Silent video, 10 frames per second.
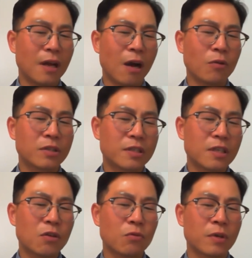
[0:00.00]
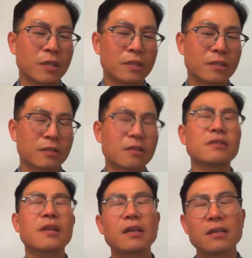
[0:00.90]
our CEO was
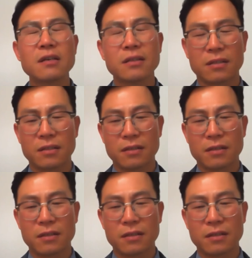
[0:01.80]
just like us.